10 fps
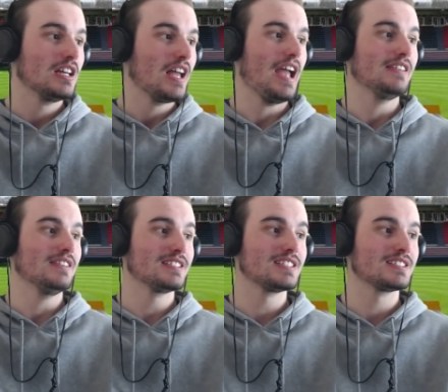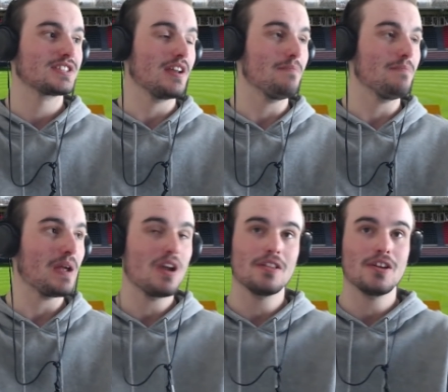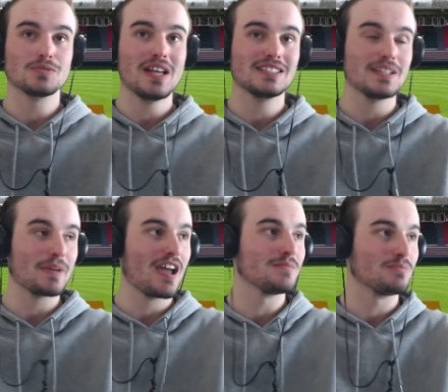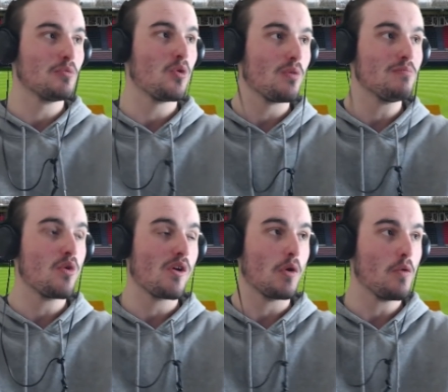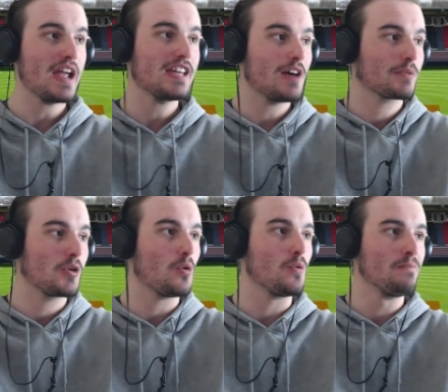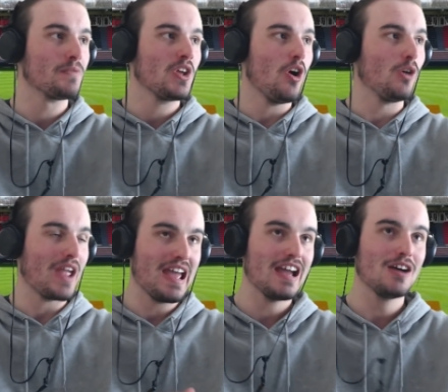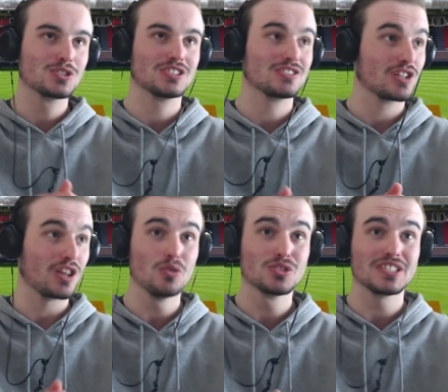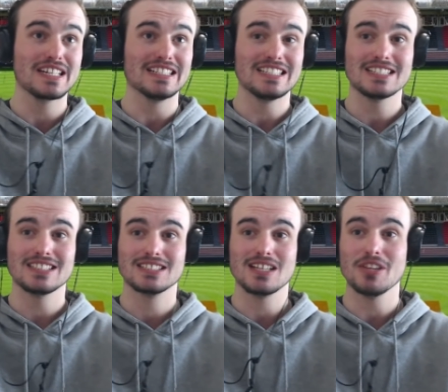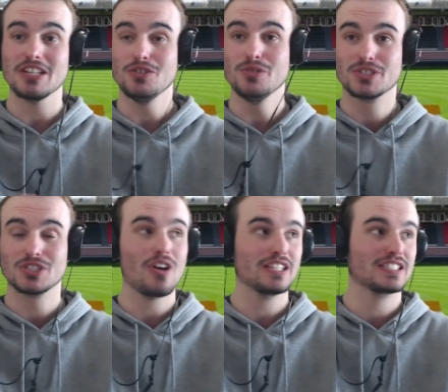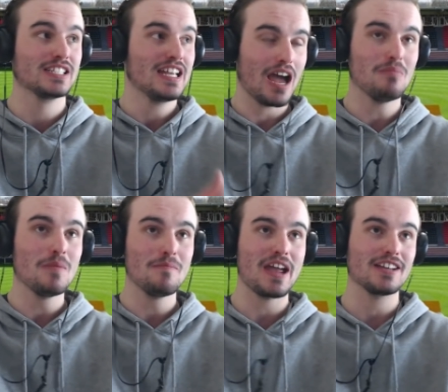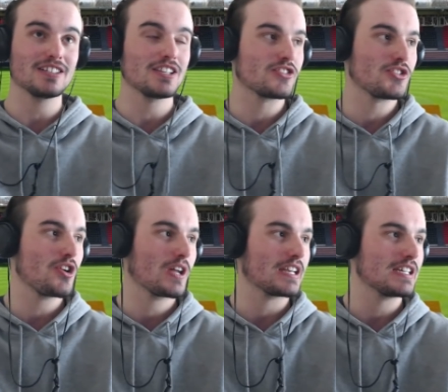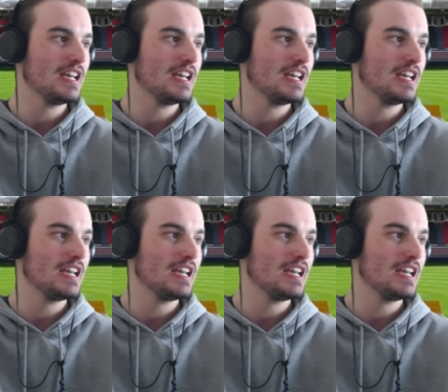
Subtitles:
And this is going to be one of those ones that becomes more and more of a wake-up call of how closely contested some of these new sides coming back into the circuit